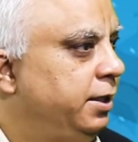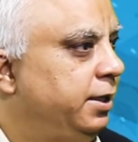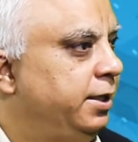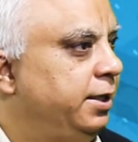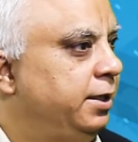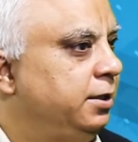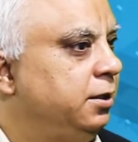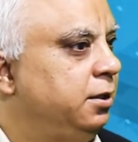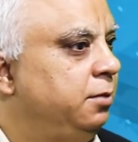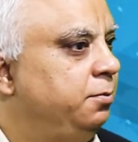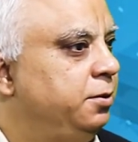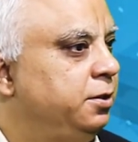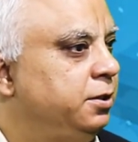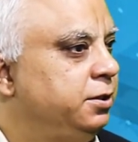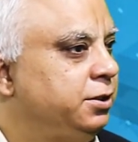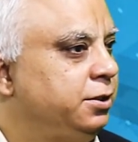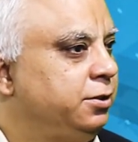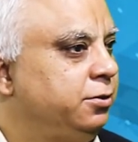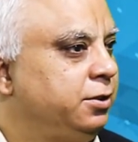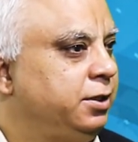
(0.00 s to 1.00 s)
In
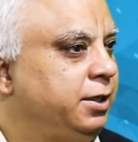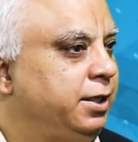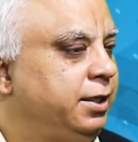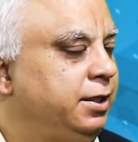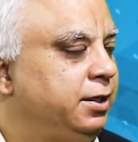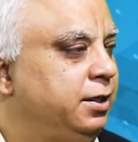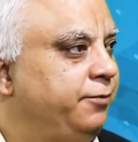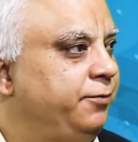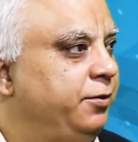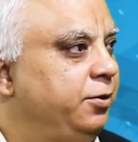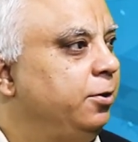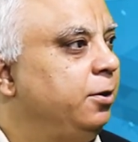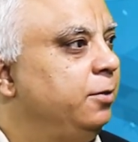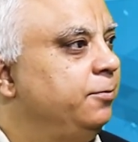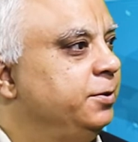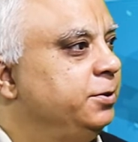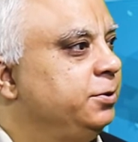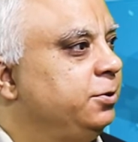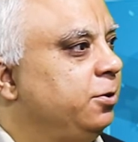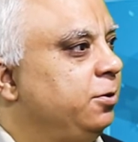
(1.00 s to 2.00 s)
Alberta or Canada, we
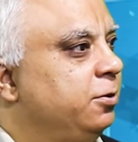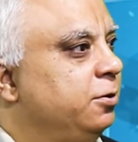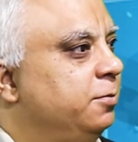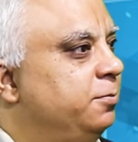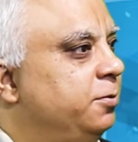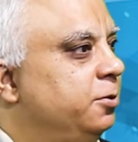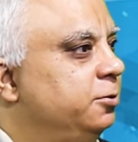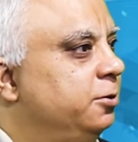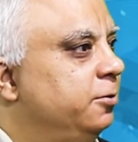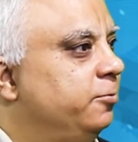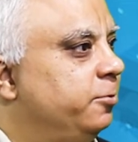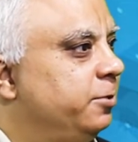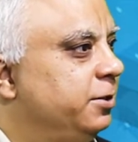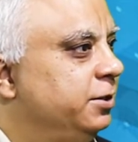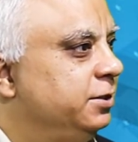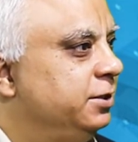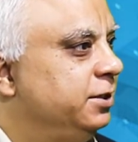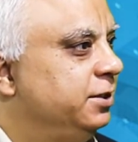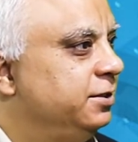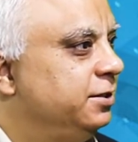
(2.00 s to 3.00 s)
always talk about the
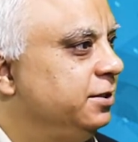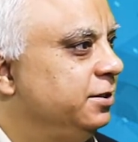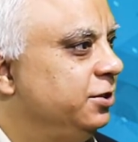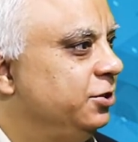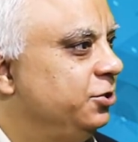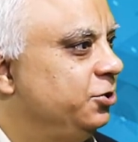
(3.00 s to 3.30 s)
warranties and